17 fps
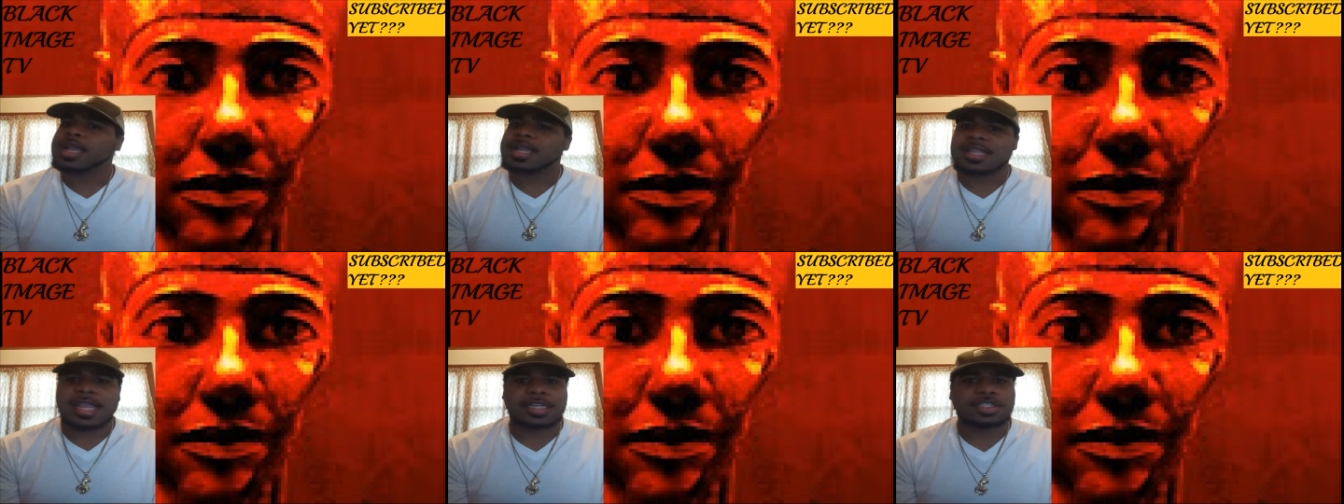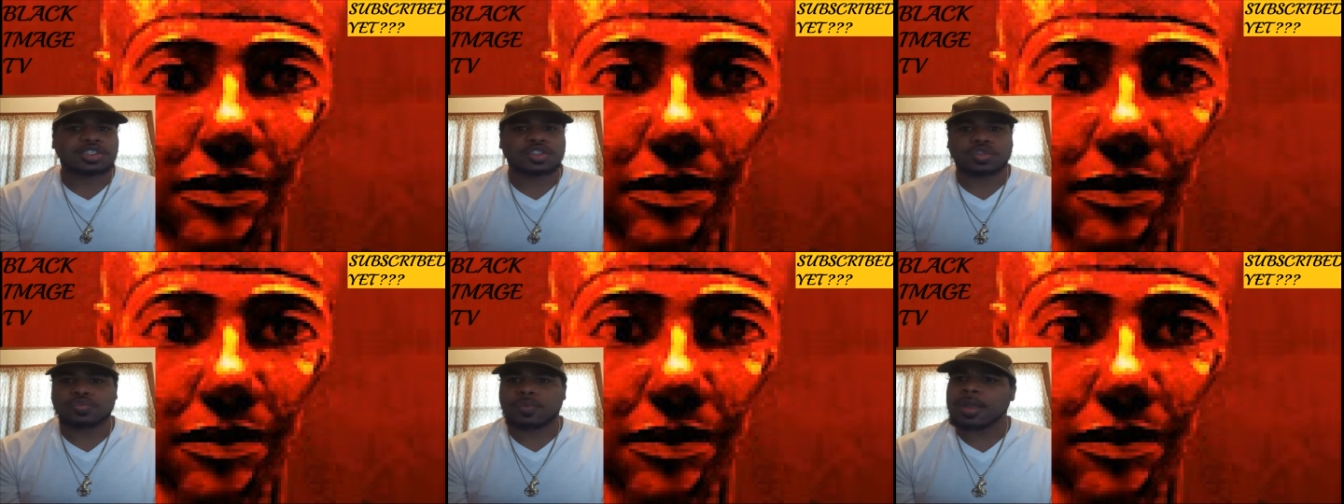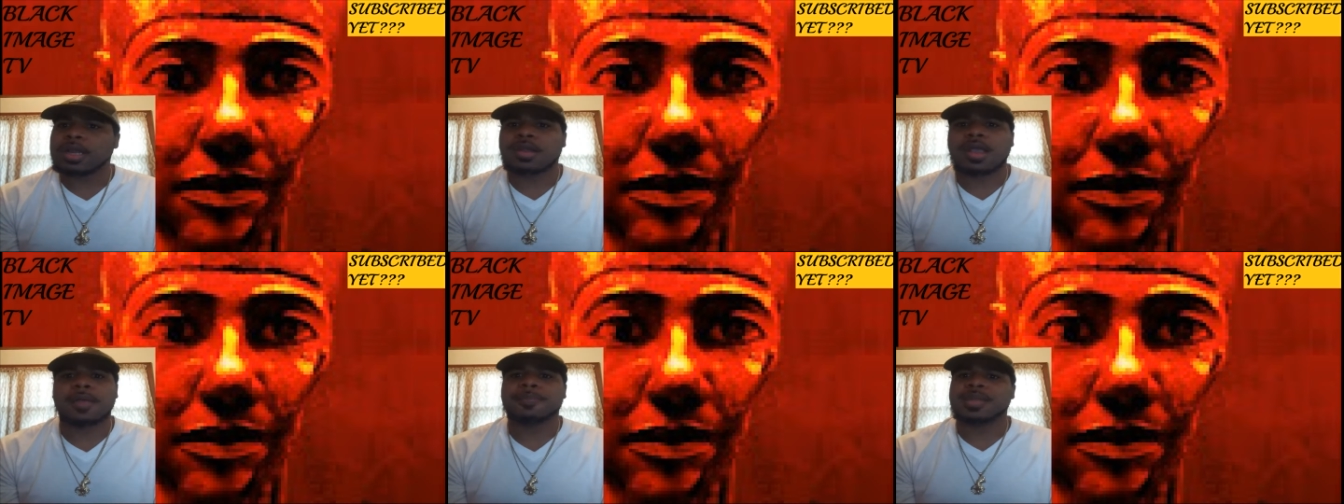that
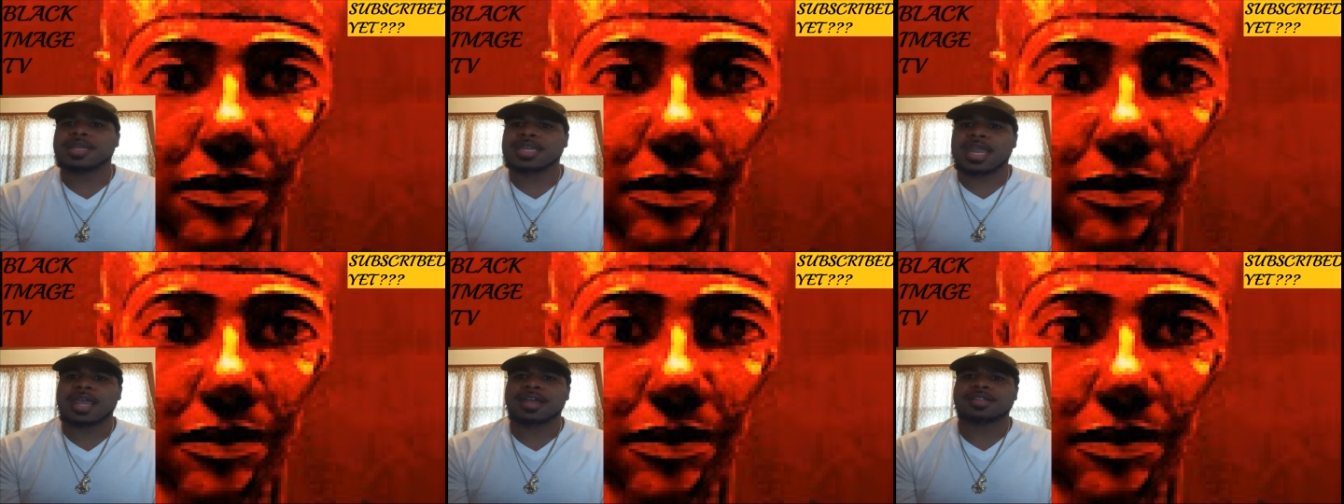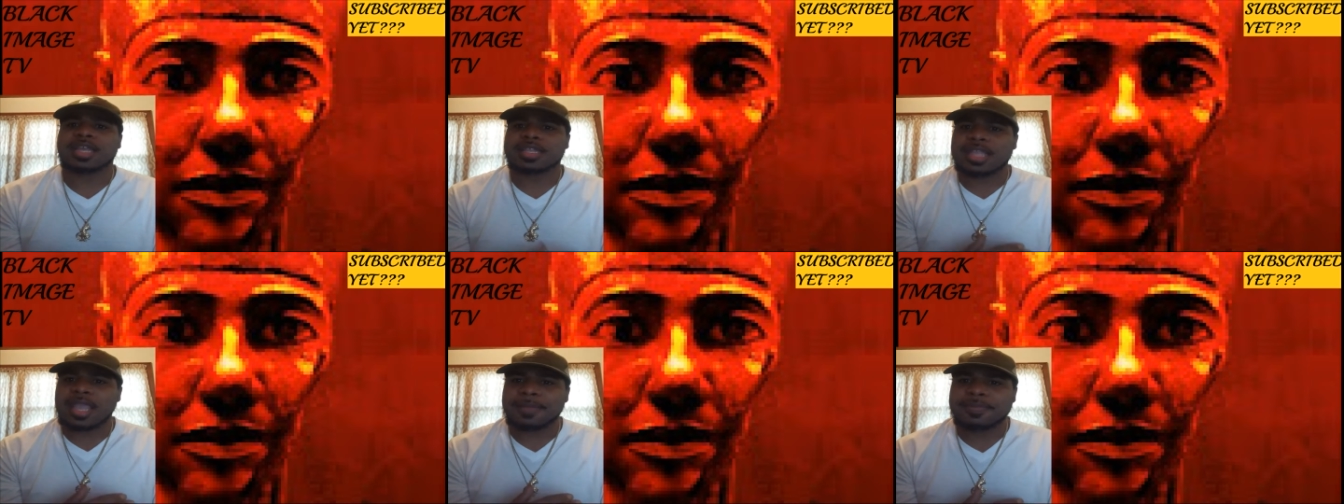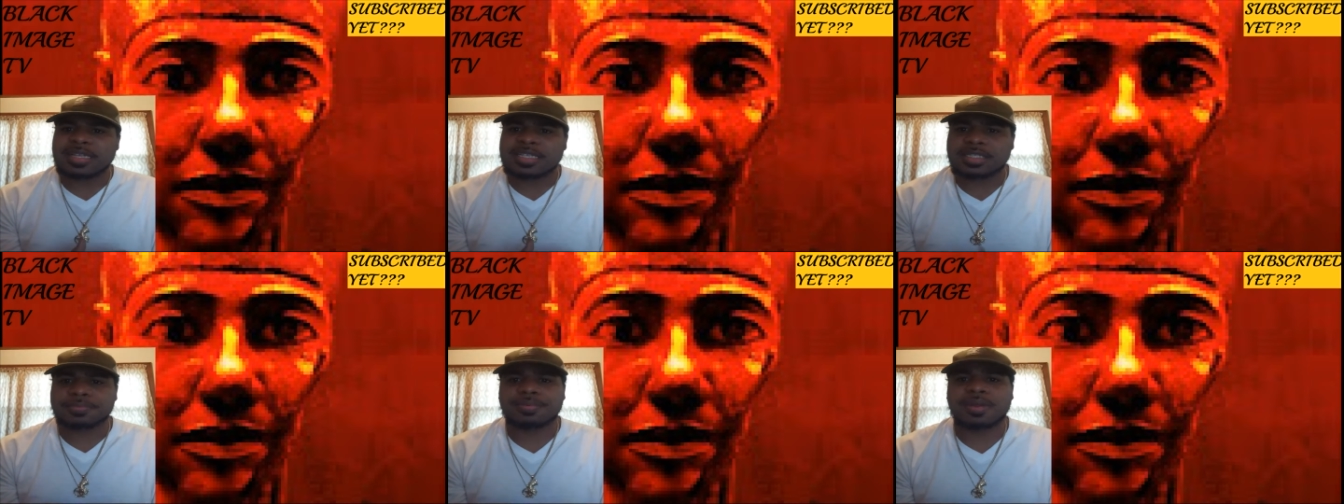swear up and down that they be
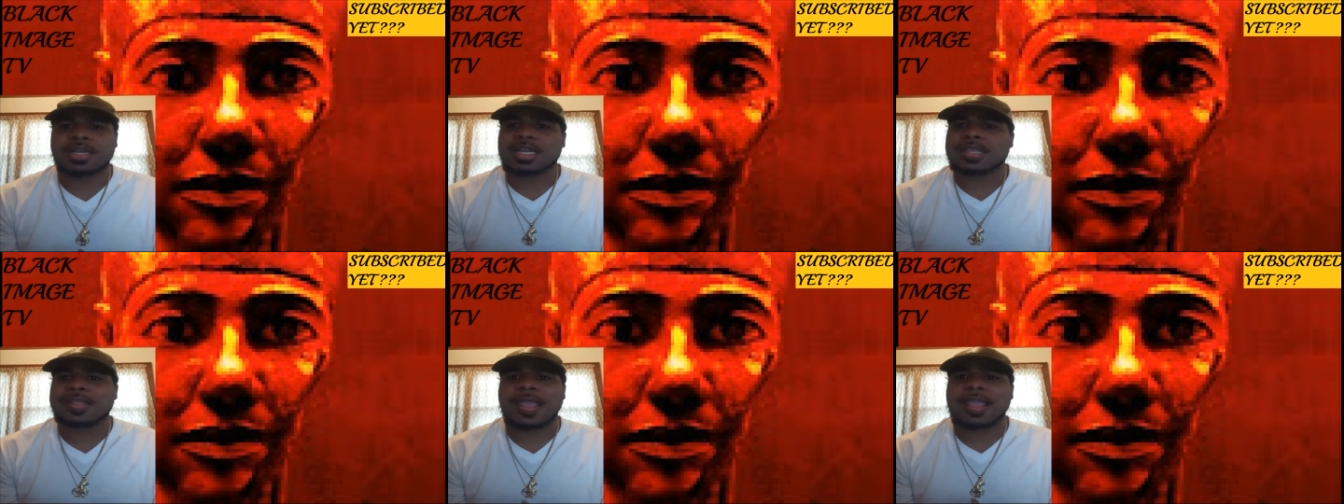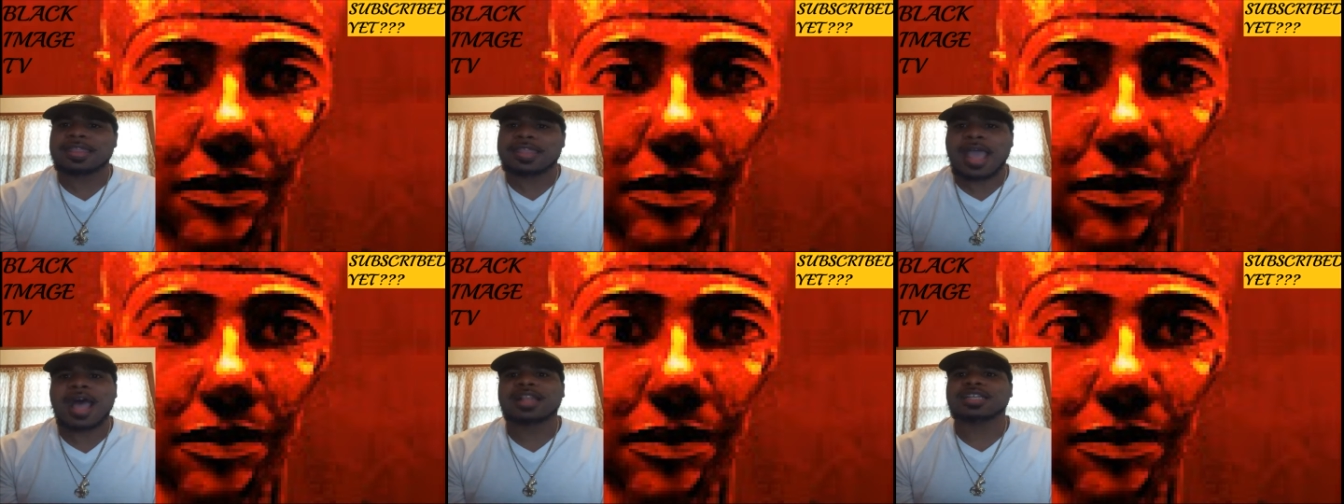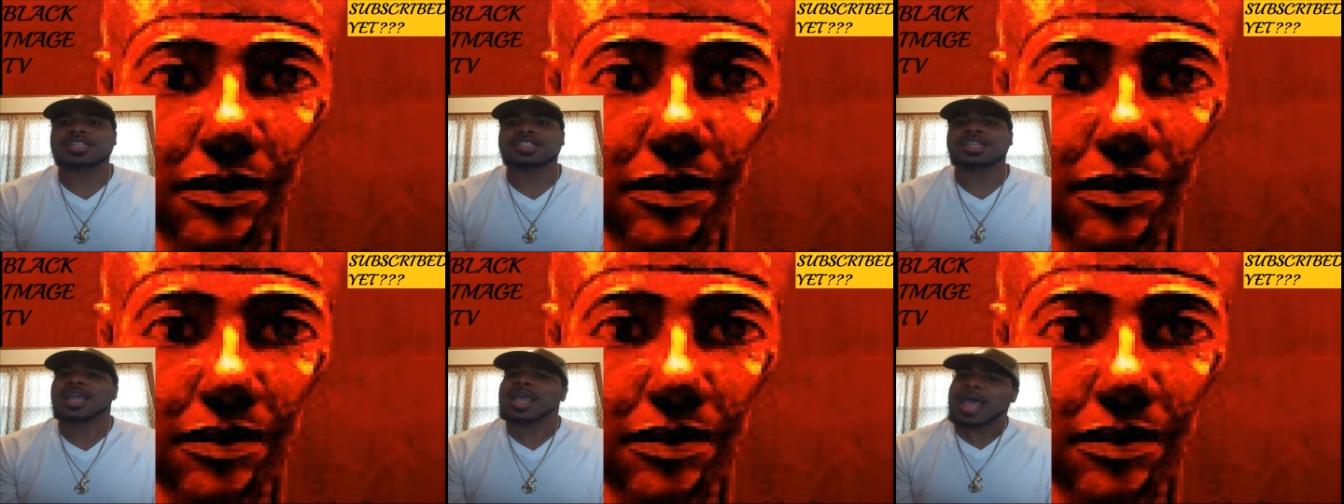spreading that
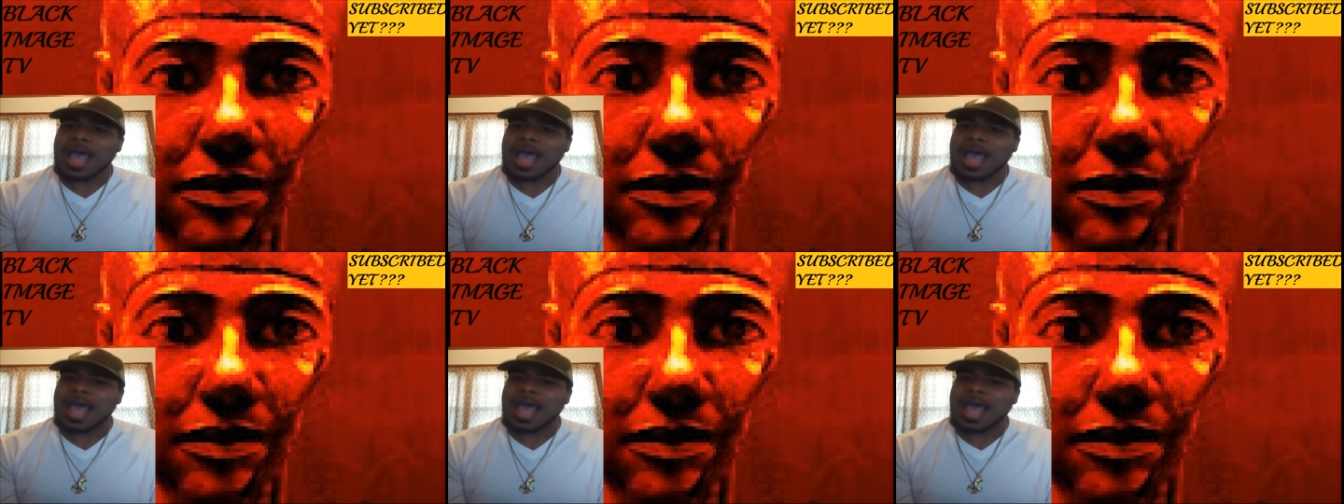knowledge,